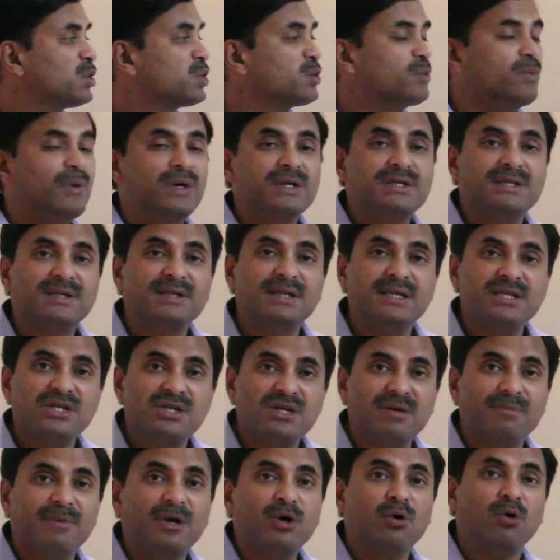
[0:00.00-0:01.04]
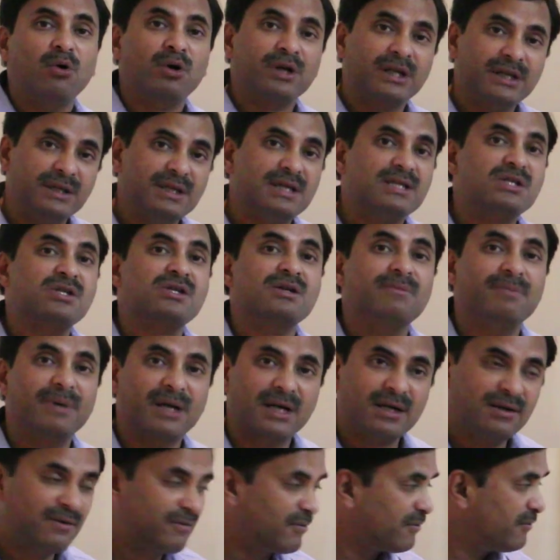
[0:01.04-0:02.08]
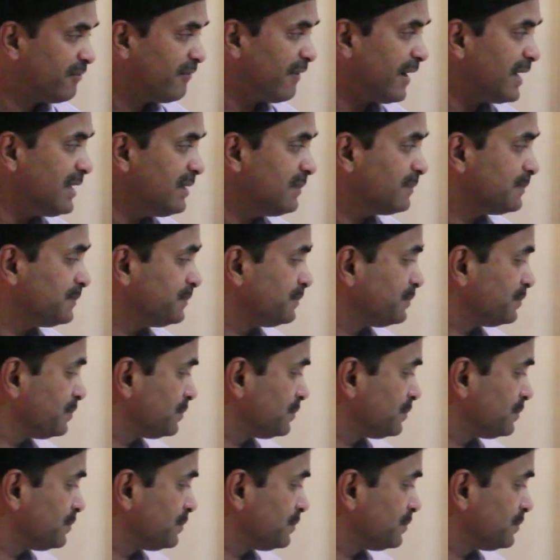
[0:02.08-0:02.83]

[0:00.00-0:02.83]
towards the stomach or in the stomach. Fine.